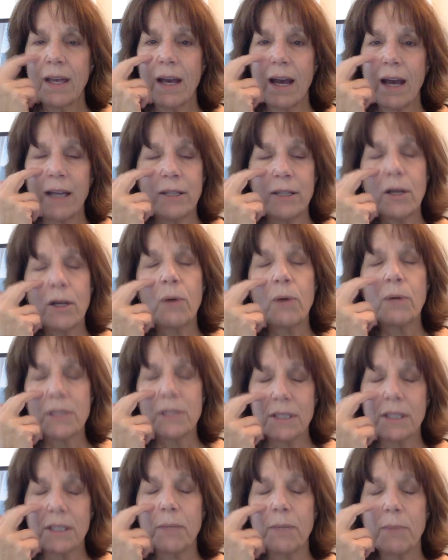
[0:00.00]
I know
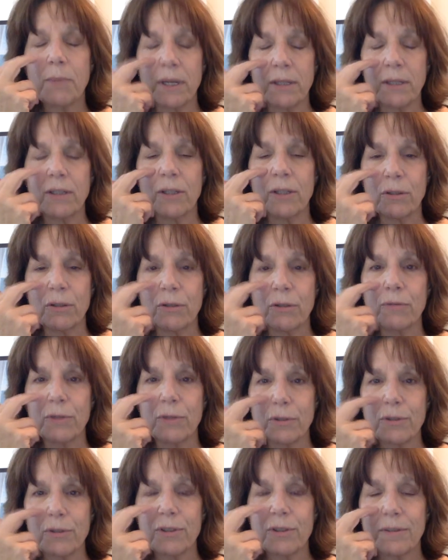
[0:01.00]
it's an abundant
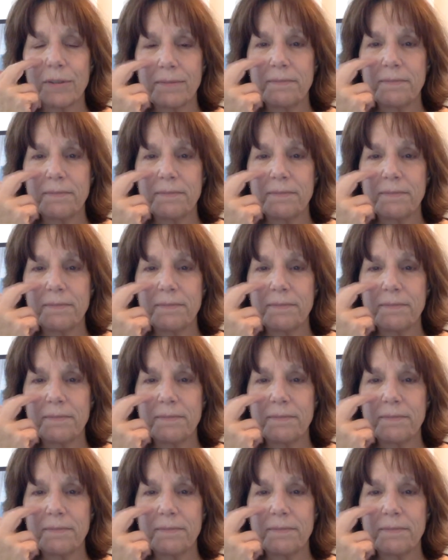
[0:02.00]
universe.